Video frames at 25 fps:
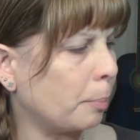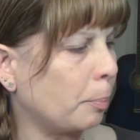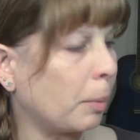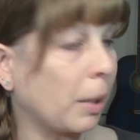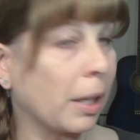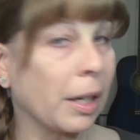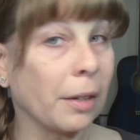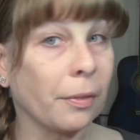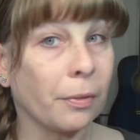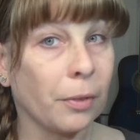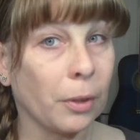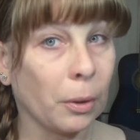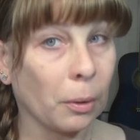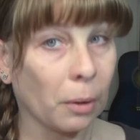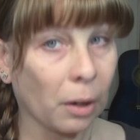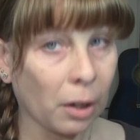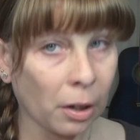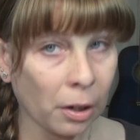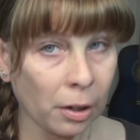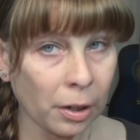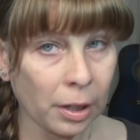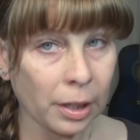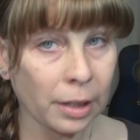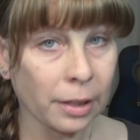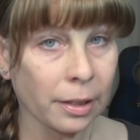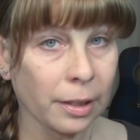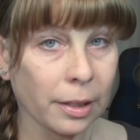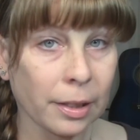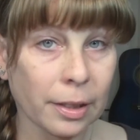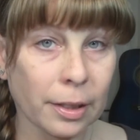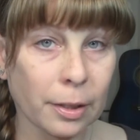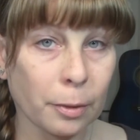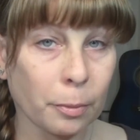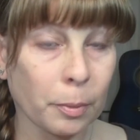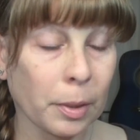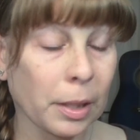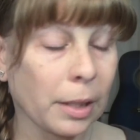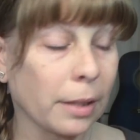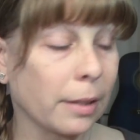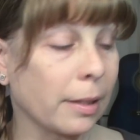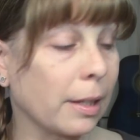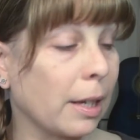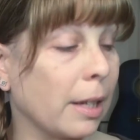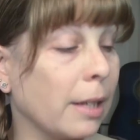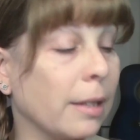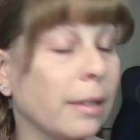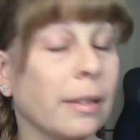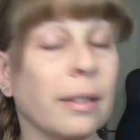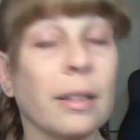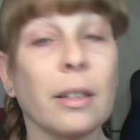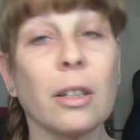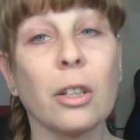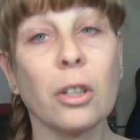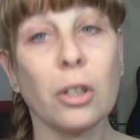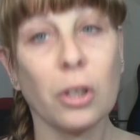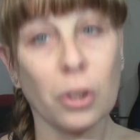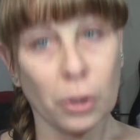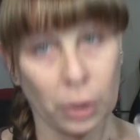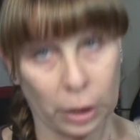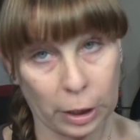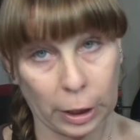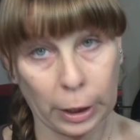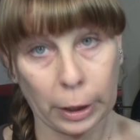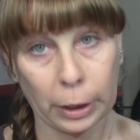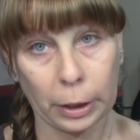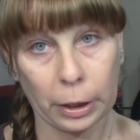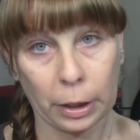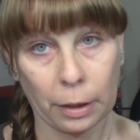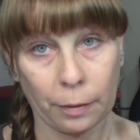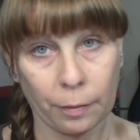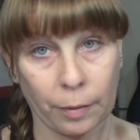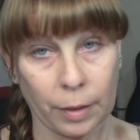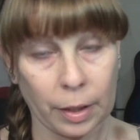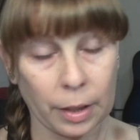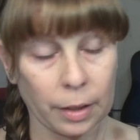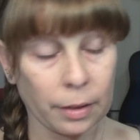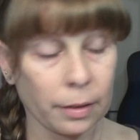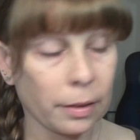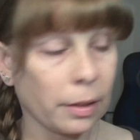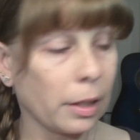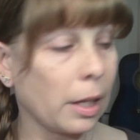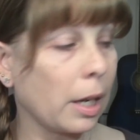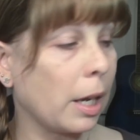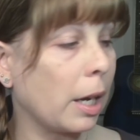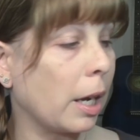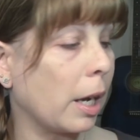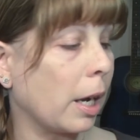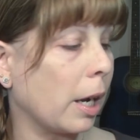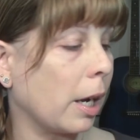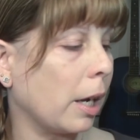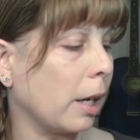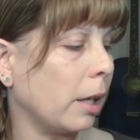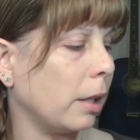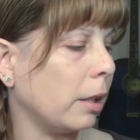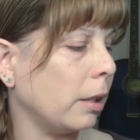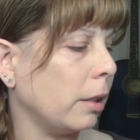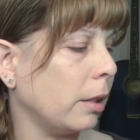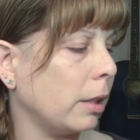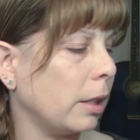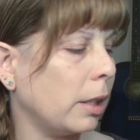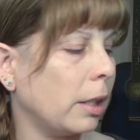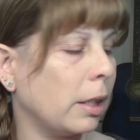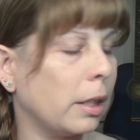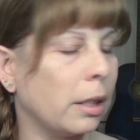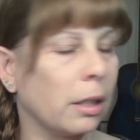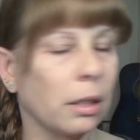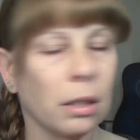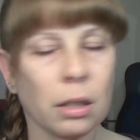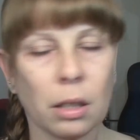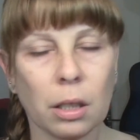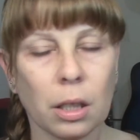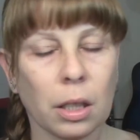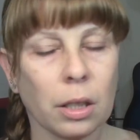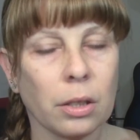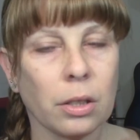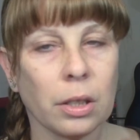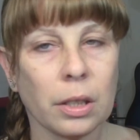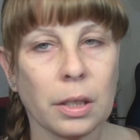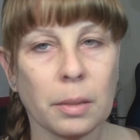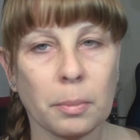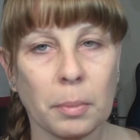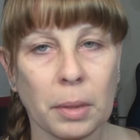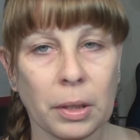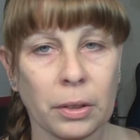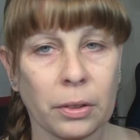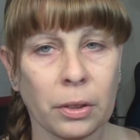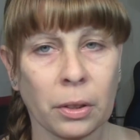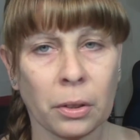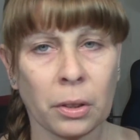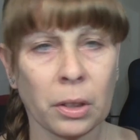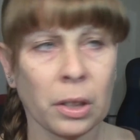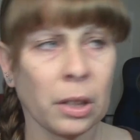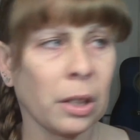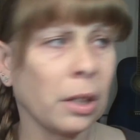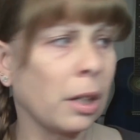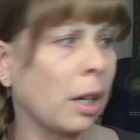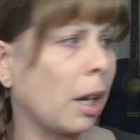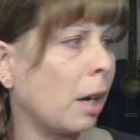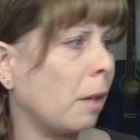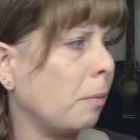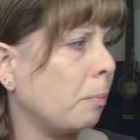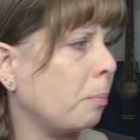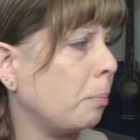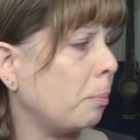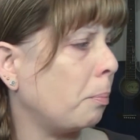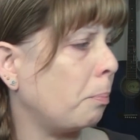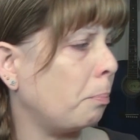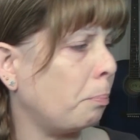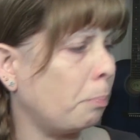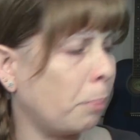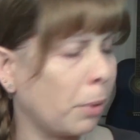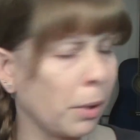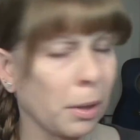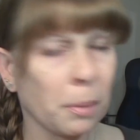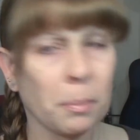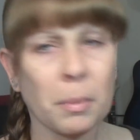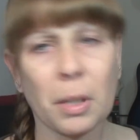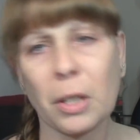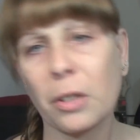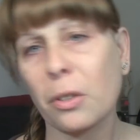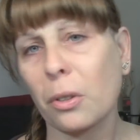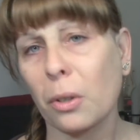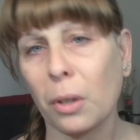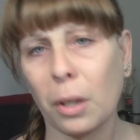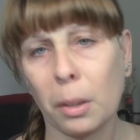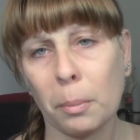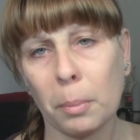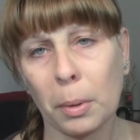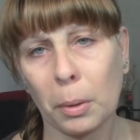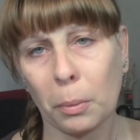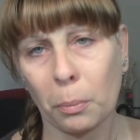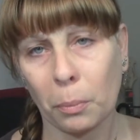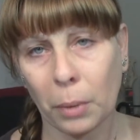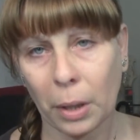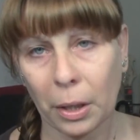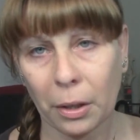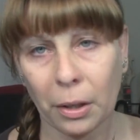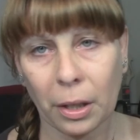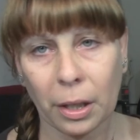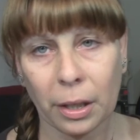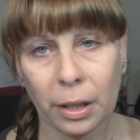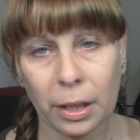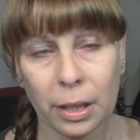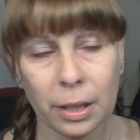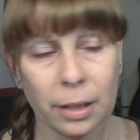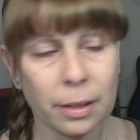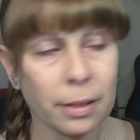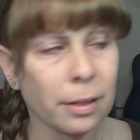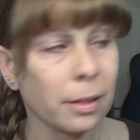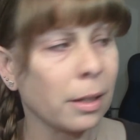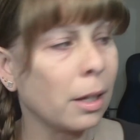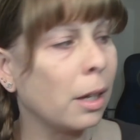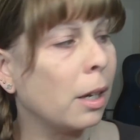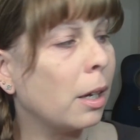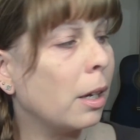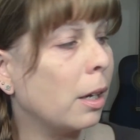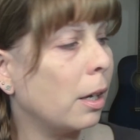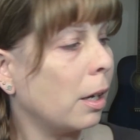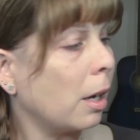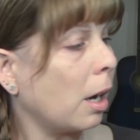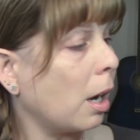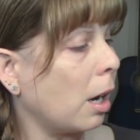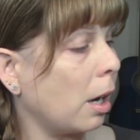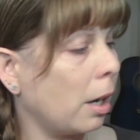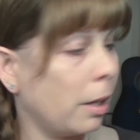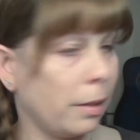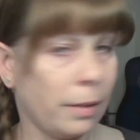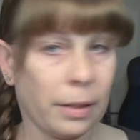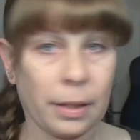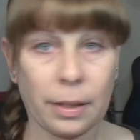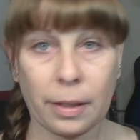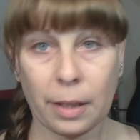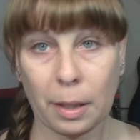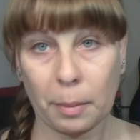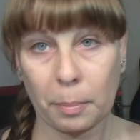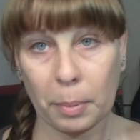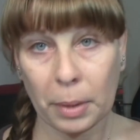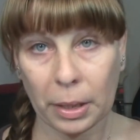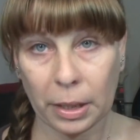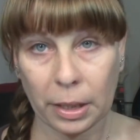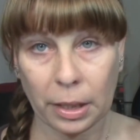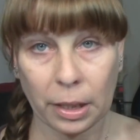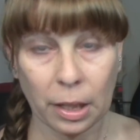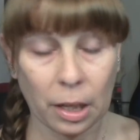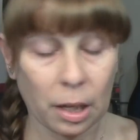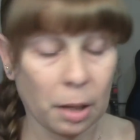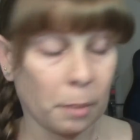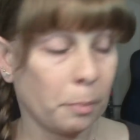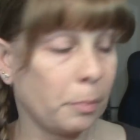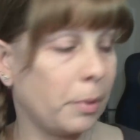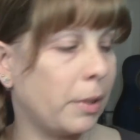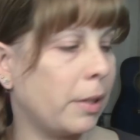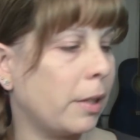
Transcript: But if you are into the sweet scents, you're going to love this. And it just smells so good. I've pretty much only been wearing this since I picked it up.